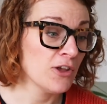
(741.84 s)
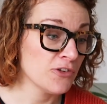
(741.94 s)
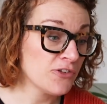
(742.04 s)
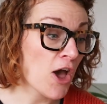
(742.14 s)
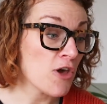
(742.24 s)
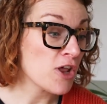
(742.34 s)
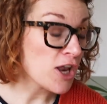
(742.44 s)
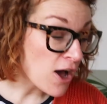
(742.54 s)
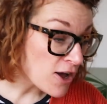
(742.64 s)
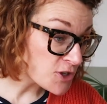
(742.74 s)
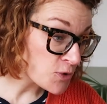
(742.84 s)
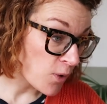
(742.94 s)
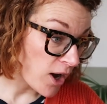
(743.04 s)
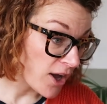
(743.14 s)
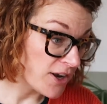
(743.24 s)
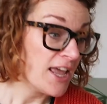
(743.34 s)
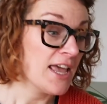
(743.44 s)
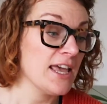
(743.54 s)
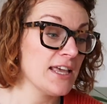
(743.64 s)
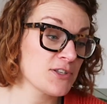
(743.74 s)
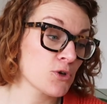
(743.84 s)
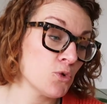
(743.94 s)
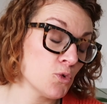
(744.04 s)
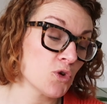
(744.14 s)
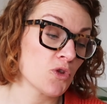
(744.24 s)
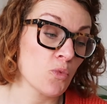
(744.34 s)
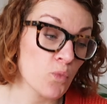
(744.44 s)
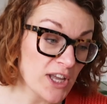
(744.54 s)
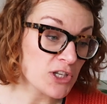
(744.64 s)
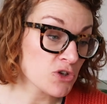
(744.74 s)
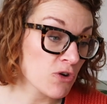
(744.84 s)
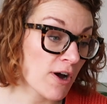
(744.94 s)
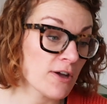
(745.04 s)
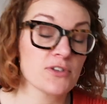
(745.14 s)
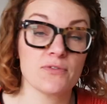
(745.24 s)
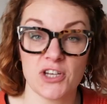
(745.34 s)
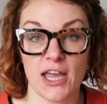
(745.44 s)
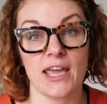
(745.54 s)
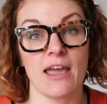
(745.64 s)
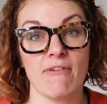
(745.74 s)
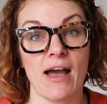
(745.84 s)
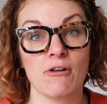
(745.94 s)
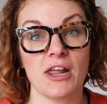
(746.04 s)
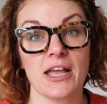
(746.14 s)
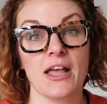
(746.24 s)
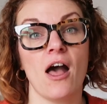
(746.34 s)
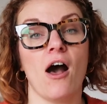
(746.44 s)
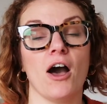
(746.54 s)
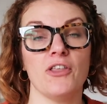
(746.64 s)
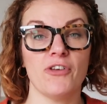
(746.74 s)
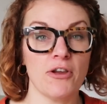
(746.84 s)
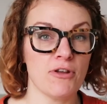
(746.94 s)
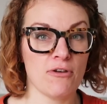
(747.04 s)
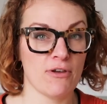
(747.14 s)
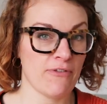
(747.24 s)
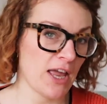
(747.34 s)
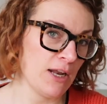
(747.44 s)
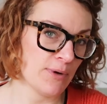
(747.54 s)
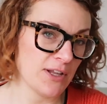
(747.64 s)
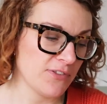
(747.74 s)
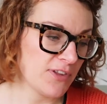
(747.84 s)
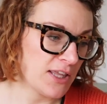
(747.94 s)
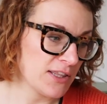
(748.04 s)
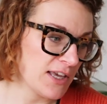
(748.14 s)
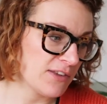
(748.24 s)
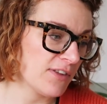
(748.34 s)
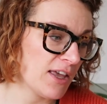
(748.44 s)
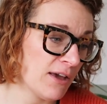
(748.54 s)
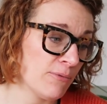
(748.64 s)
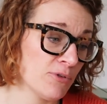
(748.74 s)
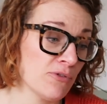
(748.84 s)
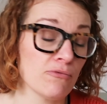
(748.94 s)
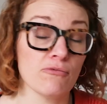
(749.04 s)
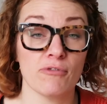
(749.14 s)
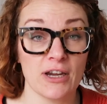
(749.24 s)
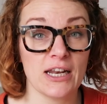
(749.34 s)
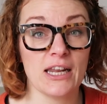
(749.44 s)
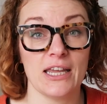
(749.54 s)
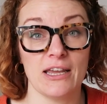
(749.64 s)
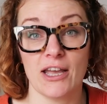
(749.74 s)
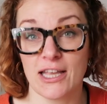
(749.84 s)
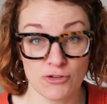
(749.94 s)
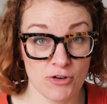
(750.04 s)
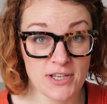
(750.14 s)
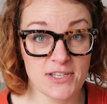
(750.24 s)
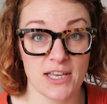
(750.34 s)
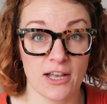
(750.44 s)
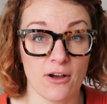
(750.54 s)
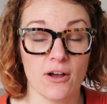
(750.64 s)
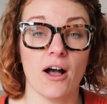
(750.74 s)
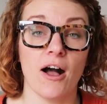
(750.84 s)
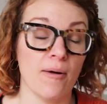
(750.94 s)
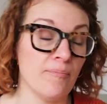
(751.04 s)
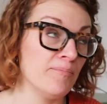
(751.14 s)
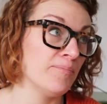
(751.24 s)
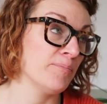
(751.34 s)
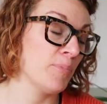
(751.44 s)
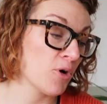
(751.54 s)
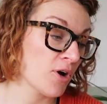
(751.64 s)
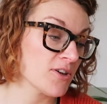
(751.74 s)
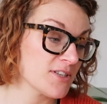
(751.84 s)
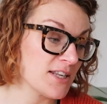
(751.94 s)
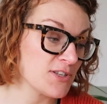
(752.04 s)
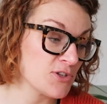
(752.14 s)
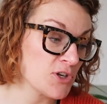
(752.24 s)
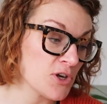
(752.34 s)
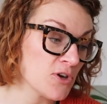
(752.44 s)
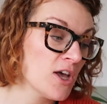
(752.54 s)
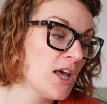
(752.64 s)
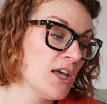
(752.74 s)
So the last one is called The Witch Trials of J.K. Rowling. I don't know if anyone has seen this. It was really interesting um, podcast to listen to.